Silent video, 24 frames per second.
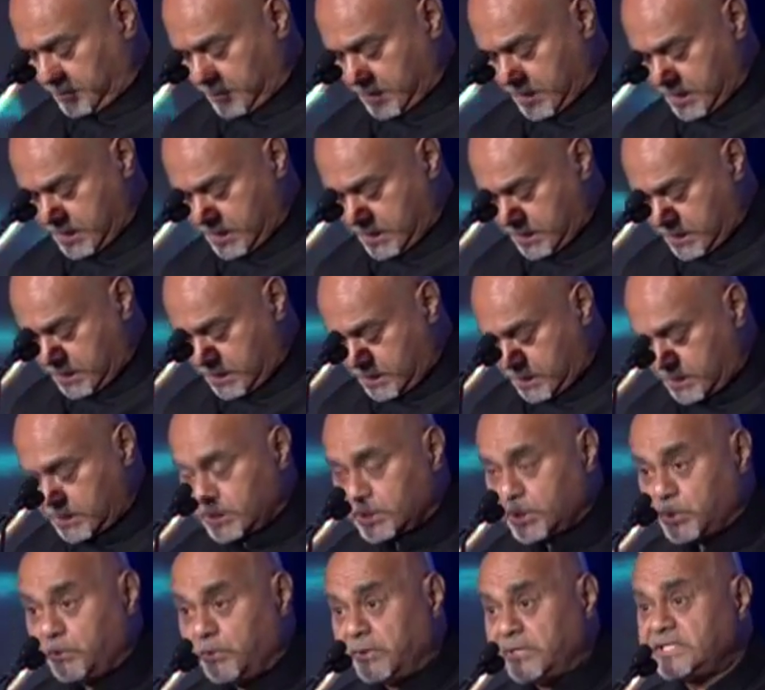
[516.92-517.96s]
Towards
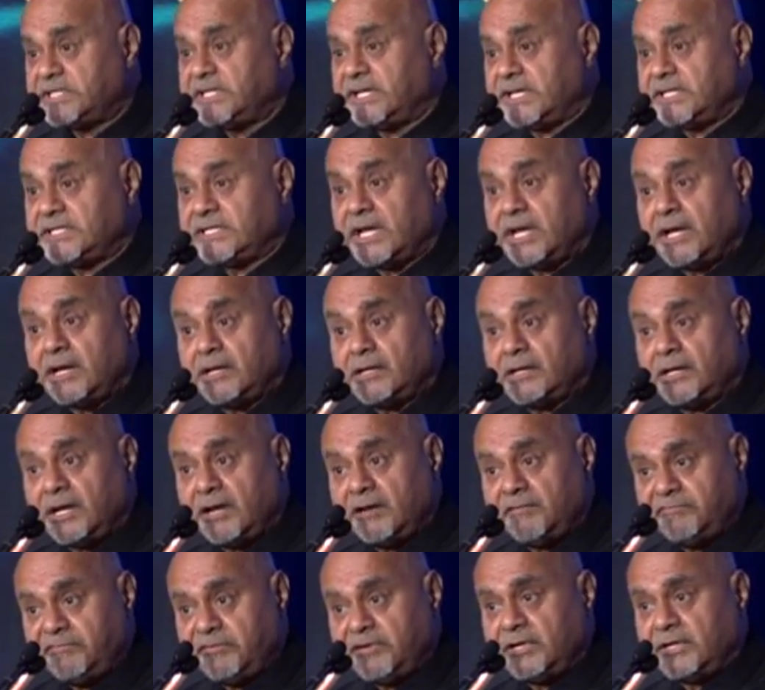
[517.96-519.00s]
this effort,
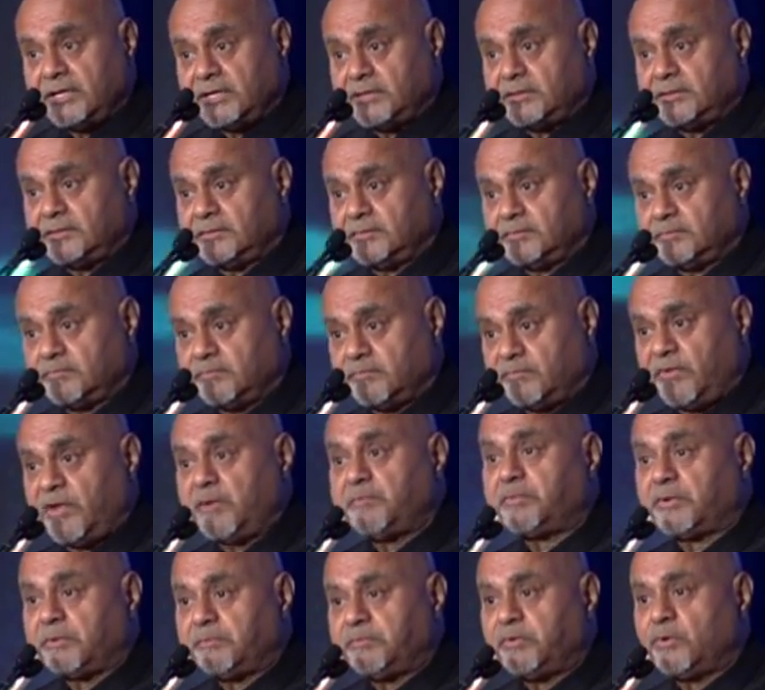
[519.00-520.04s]
we propose a
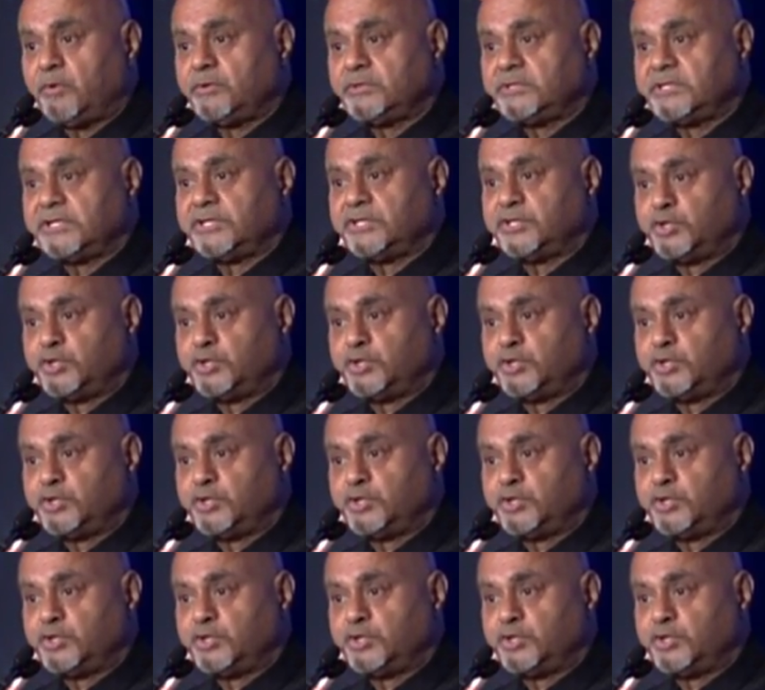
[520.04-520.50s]
joint